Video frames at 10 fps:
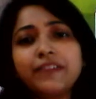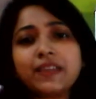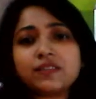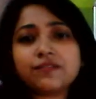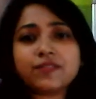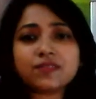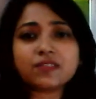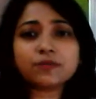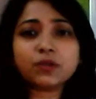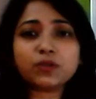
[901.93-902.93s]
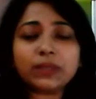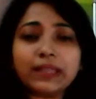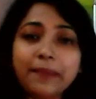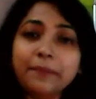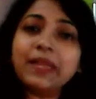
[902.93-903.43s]
phase differences in between
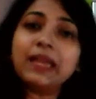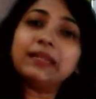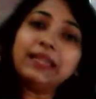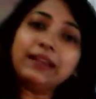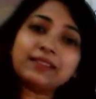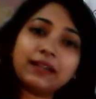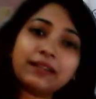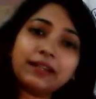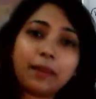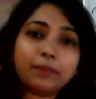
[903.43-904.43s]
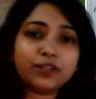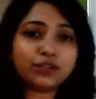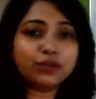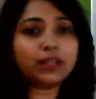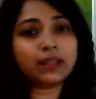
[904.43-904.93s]
them, the resultant
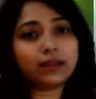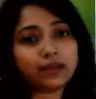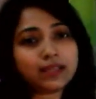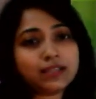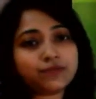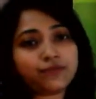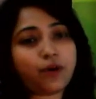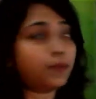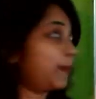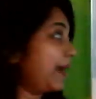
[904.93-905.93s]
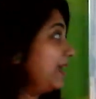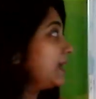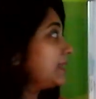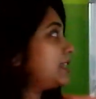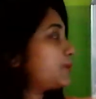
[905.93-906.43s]
amplitude is formed by
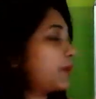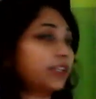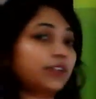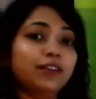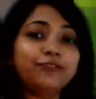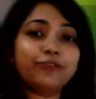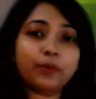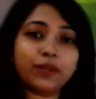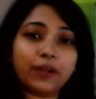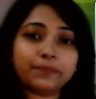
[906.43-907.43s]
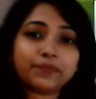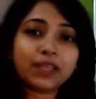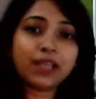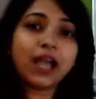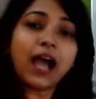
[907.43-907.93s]
this particular formula.
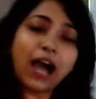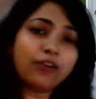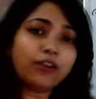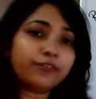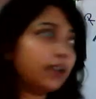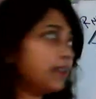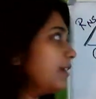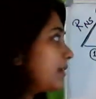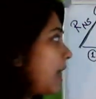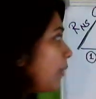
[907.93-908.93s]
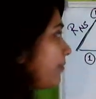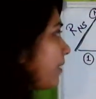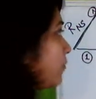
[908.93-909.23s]
However, now if I